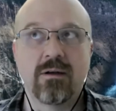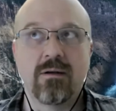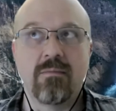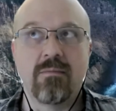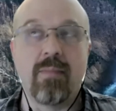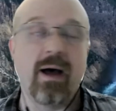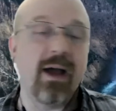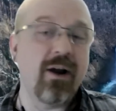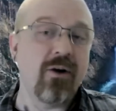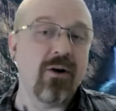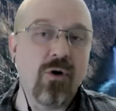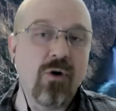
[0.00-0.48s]

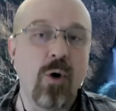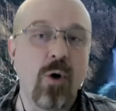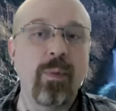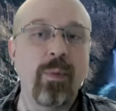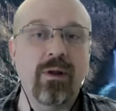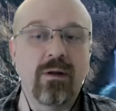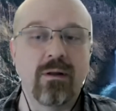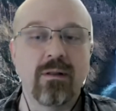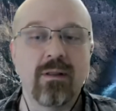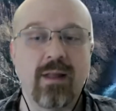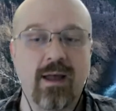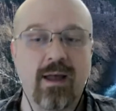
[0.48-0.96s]

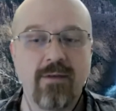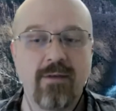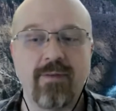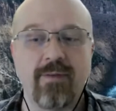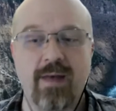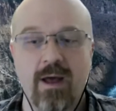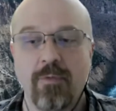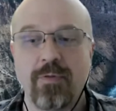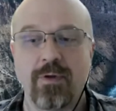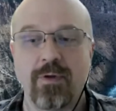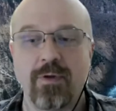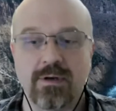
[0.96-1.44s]
microbial life
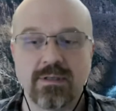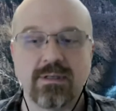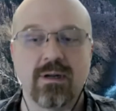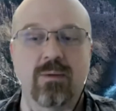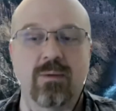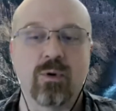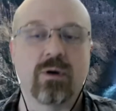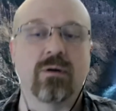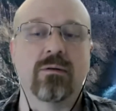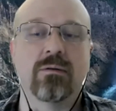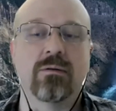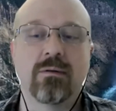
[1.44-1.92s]
out there
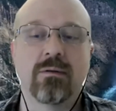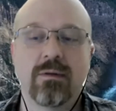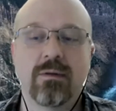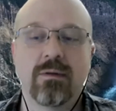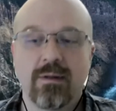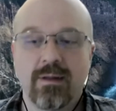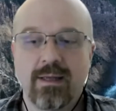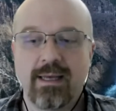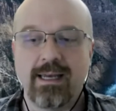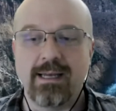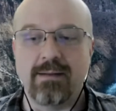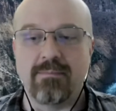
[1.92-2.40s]
somewhere.
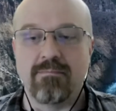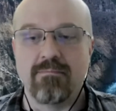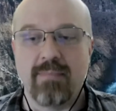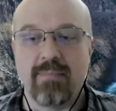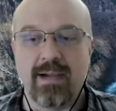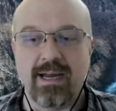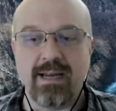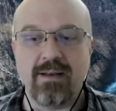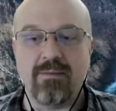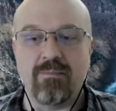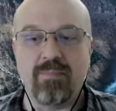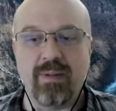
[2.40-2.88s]
It
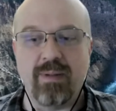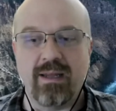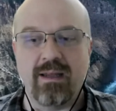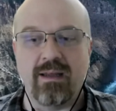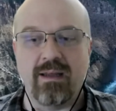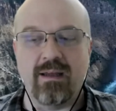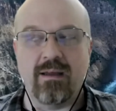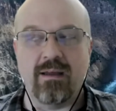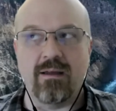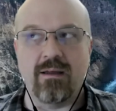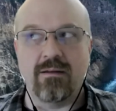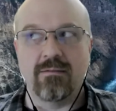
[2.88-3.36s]
might
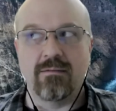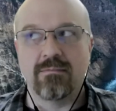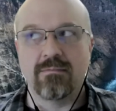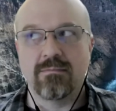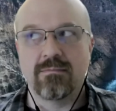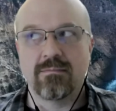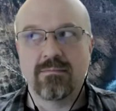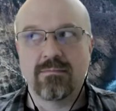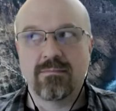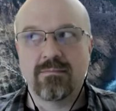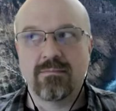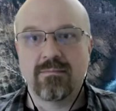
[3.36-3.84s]
be
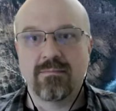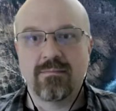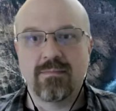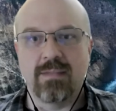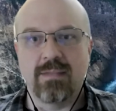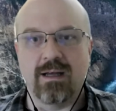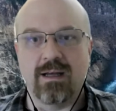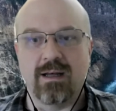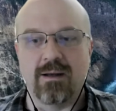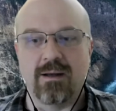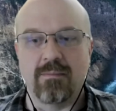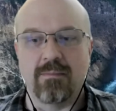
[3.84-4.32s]

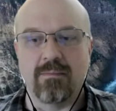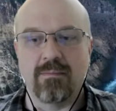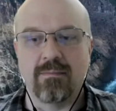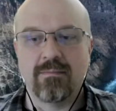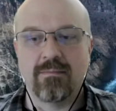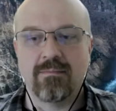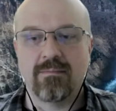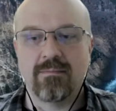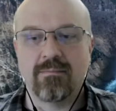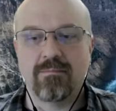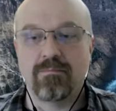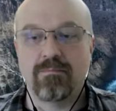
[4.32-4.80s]

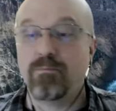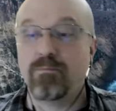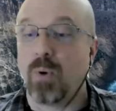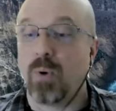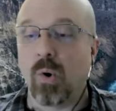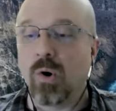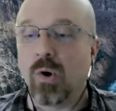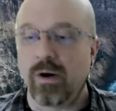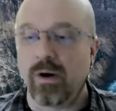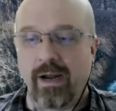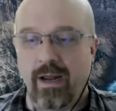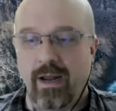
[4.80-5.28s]

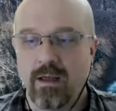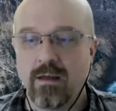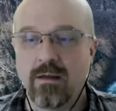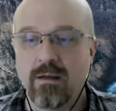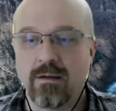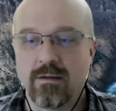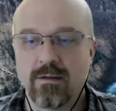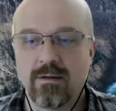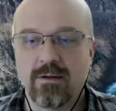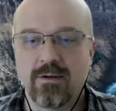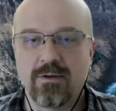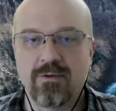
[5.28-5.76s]
boring
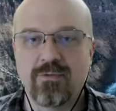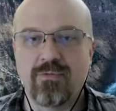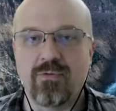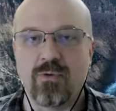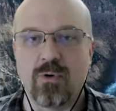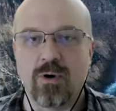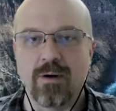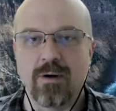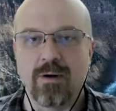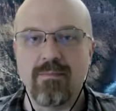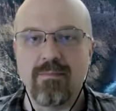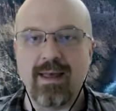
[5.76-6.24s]

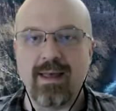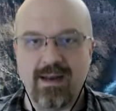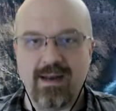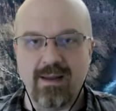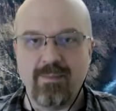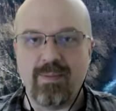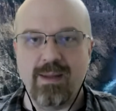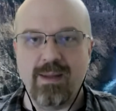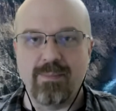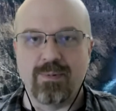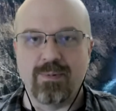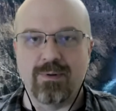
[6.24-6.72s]
for many
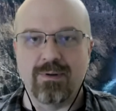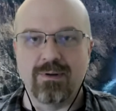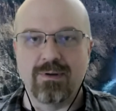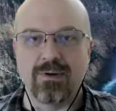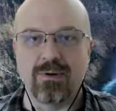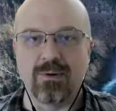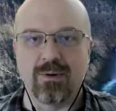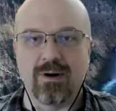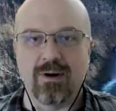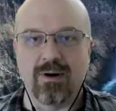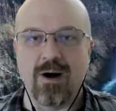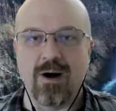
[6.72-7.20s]
people who are